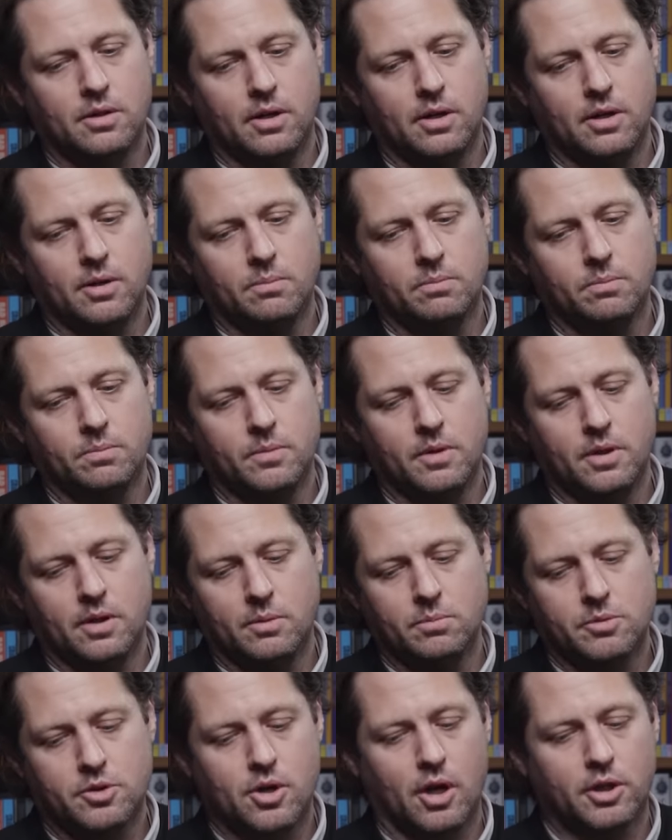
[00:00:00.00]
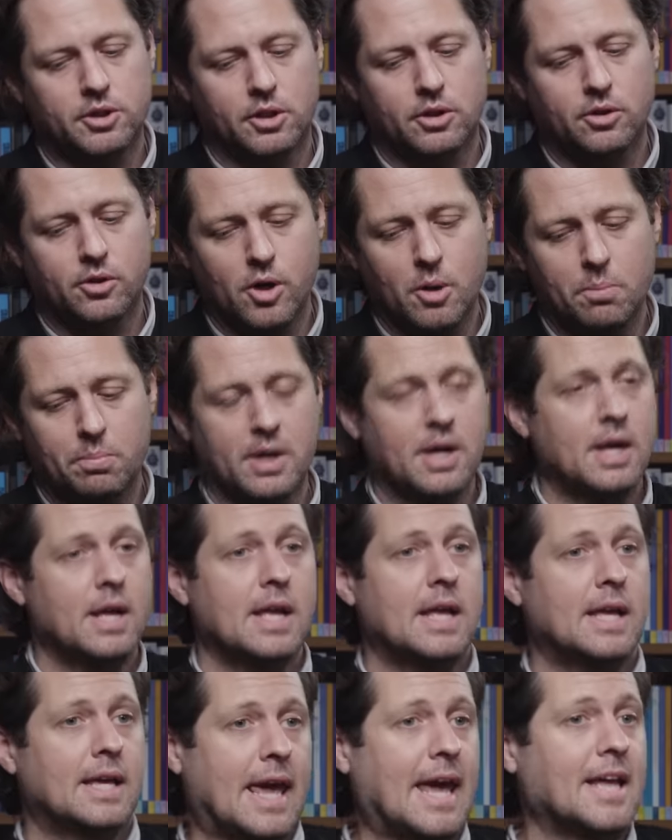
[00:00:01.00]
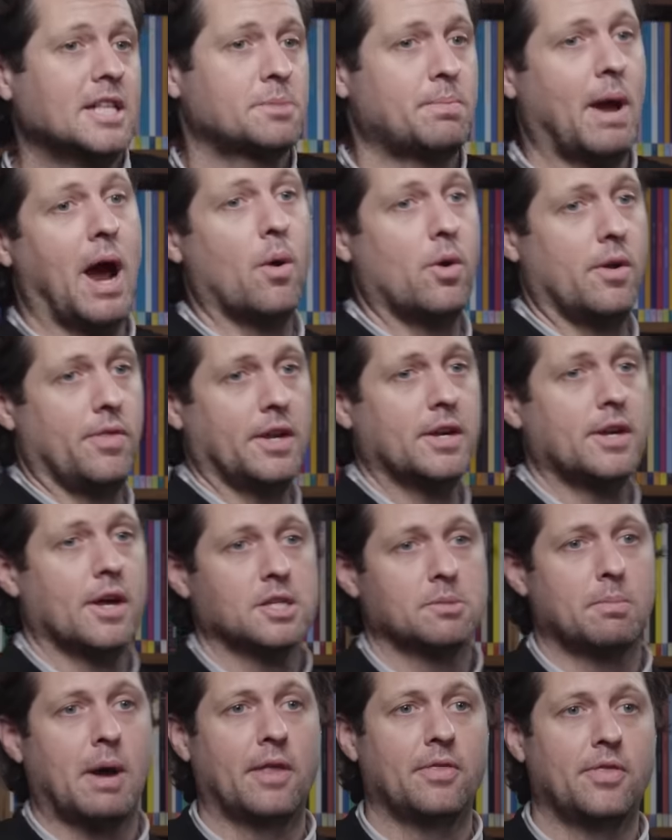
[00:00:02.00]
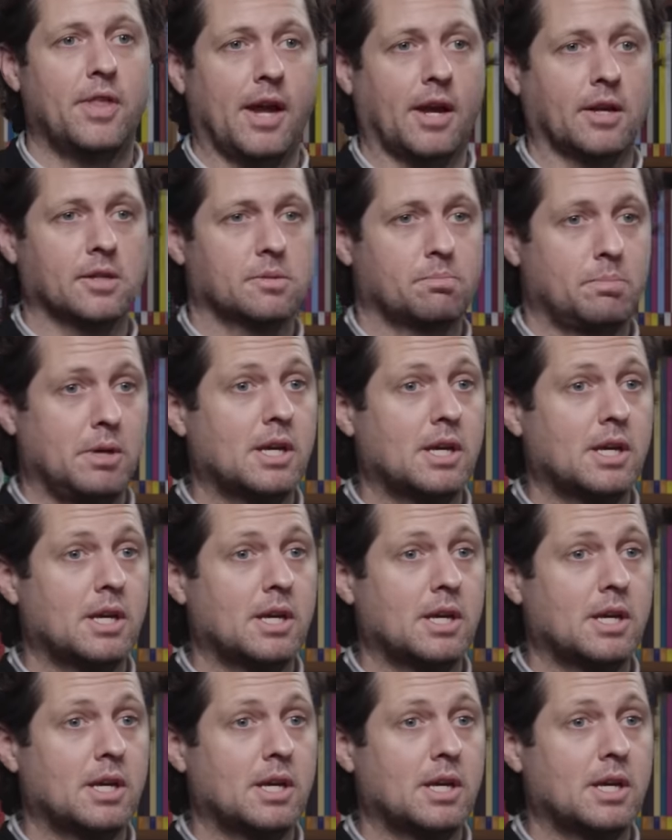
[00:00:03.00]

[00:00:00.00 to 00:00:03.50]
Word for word: um, um, structured group gains power and then does bad things.